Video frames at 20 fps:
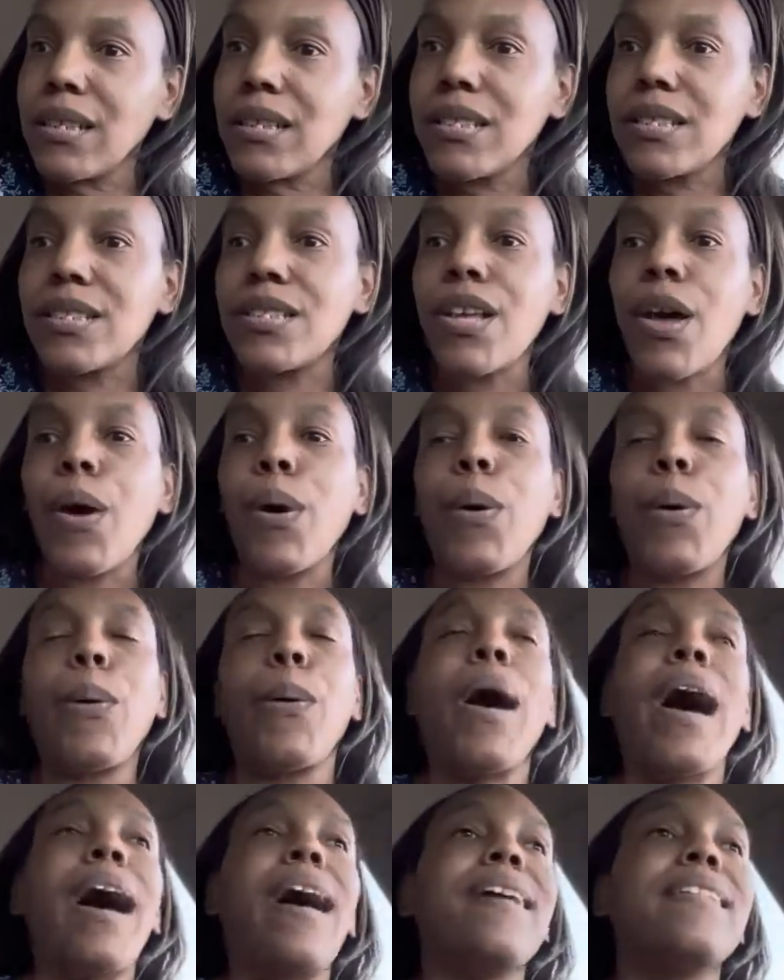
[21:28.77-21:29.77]

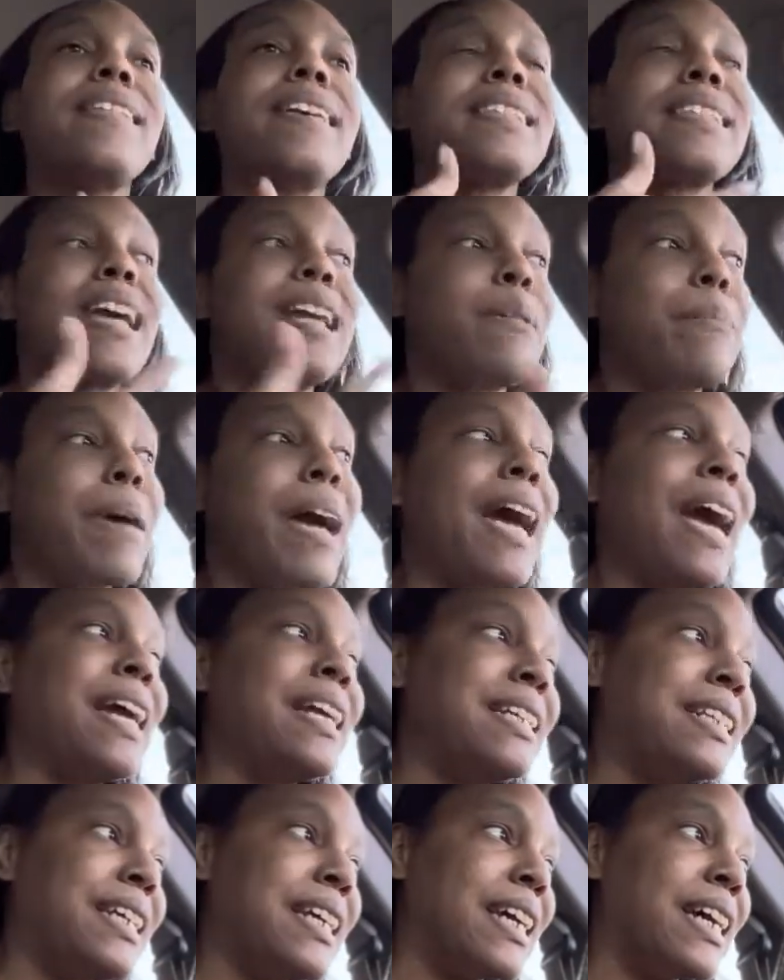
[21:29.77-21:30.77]
So that's kind of my
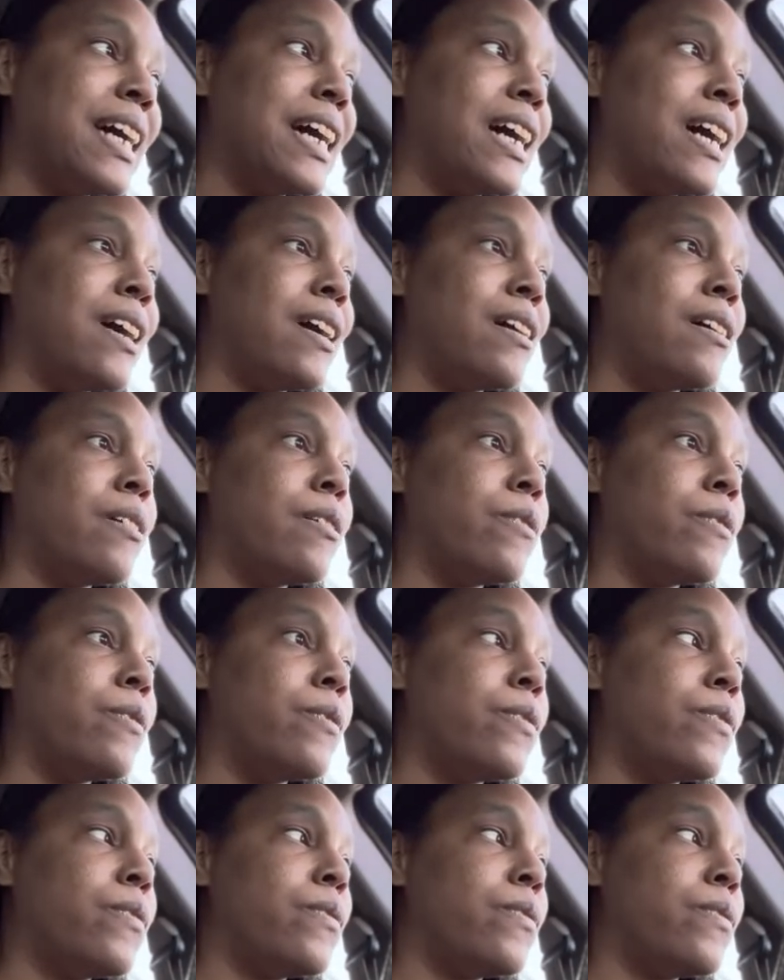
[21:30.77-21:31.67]
idea of,